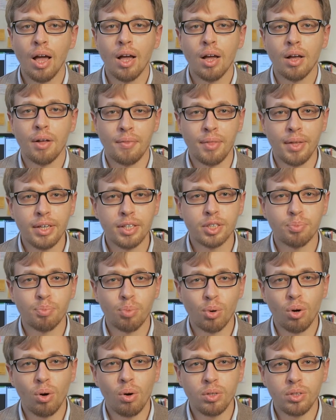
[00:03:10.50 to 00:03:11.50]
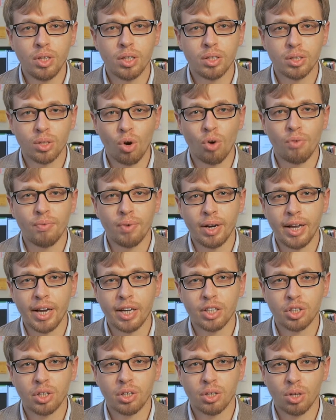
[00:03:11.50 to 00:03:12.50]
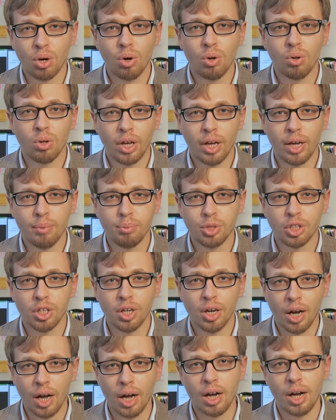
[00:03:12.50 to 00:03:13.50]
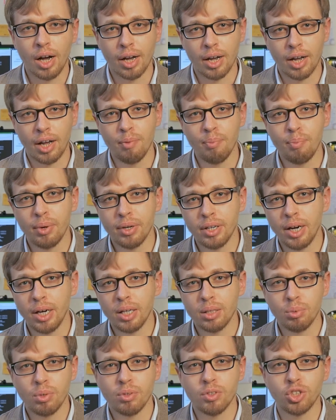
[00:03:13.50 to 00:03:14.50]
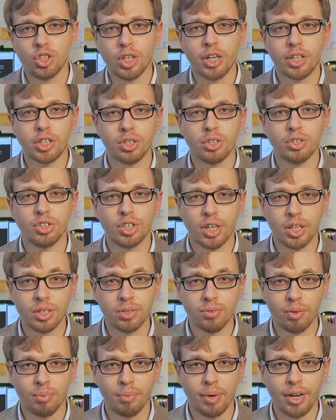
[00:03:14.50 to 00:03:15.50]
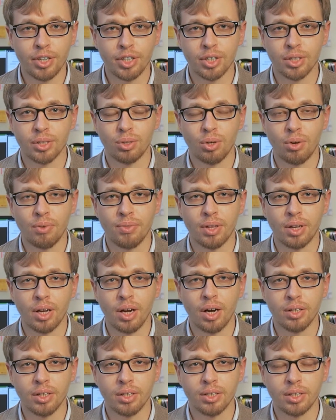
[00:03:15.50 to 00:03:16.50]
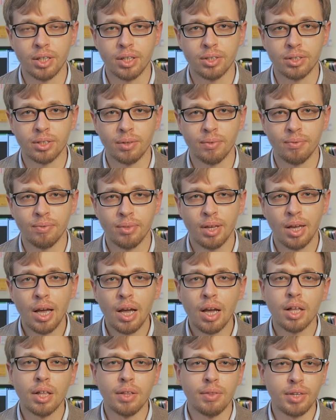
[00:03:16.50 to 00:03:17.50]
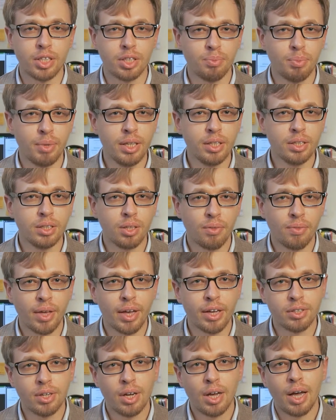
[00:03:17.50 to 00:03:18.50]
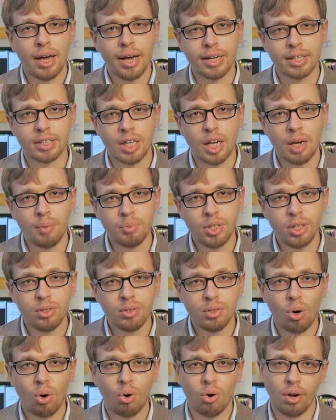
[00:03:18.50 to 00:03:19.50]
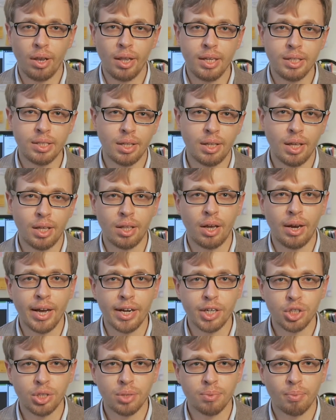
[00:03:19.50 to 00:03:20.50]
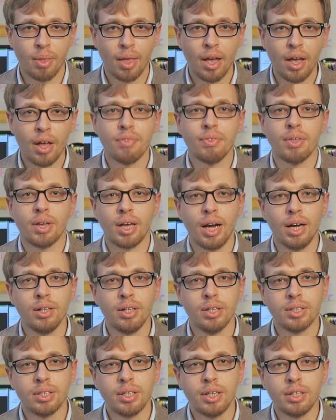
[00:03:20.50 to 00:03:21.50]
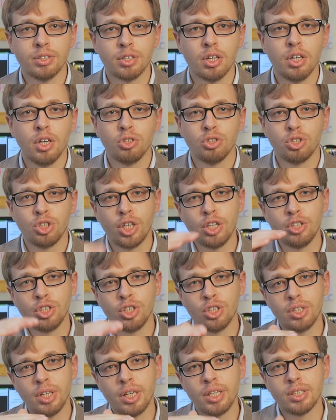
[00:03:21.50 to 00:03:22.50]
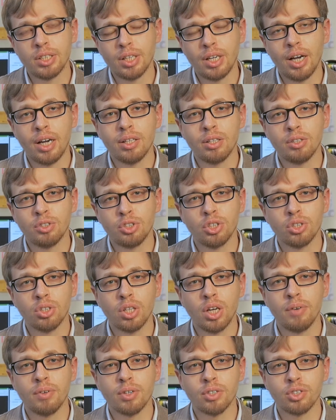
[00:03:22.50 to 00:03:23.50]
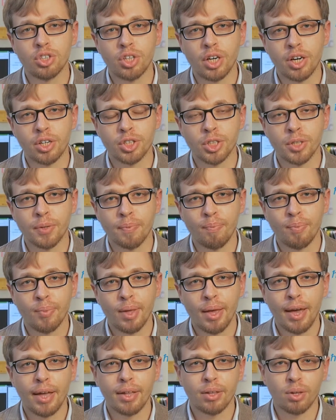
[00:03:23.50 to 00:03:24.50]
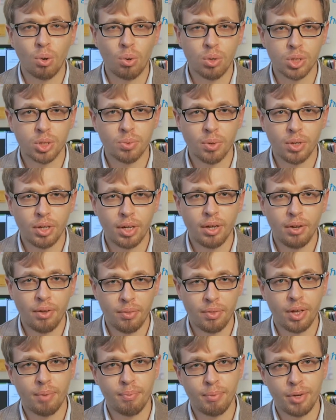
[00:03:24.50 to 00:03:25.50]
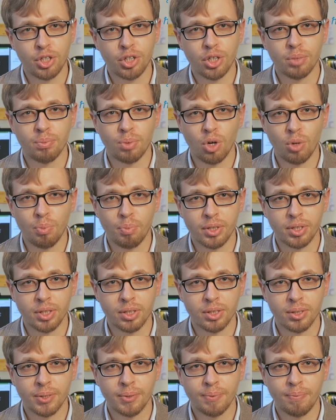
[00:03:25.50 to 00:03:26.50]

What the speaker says: This process of electron and hole capture are accompanied with structural transformations of the color center. This means that accepting or releasing an electron, the color center changes its energy level structure and consequently the emission properties.